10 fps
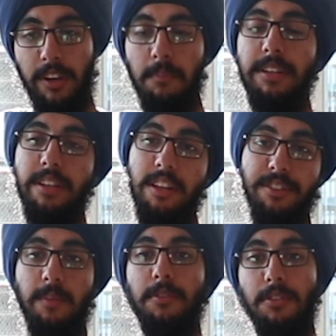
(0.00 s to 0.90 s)
You can basically
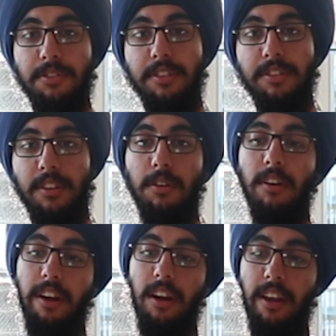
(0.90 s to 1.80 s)
skip courses and go ahead.